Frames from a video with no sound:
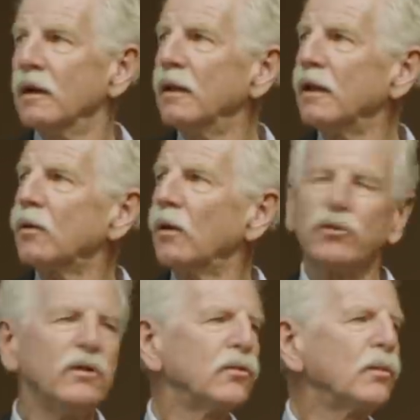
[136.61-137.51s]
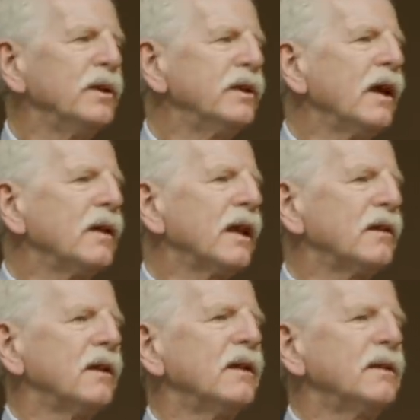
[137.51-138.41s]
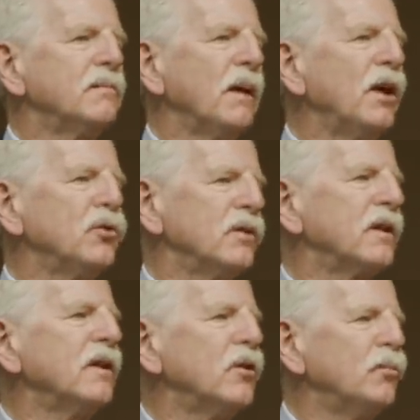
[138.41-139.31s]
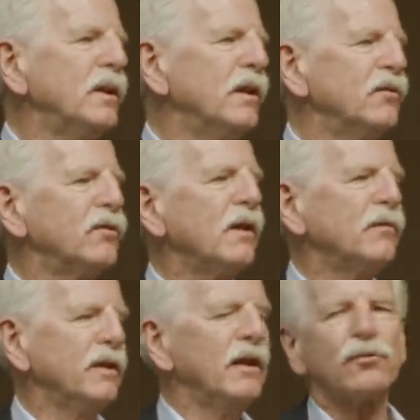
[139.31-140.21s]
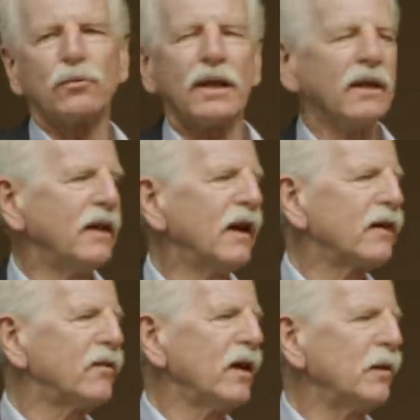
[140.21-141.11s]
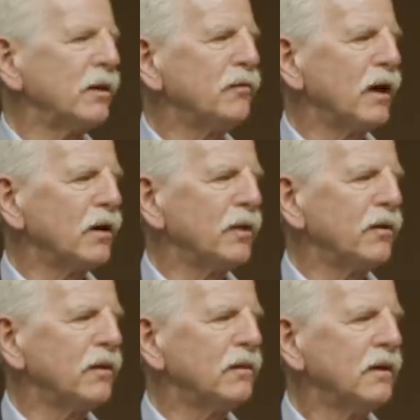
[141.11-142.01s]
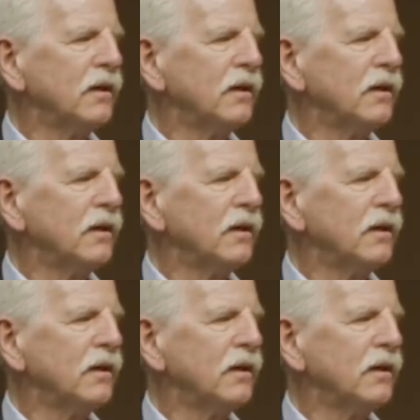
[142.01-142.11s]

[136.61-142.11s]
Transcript: And then the question is, can we take that to the patient? Can this be done safely? And that's really the odyssey I want to follow with you.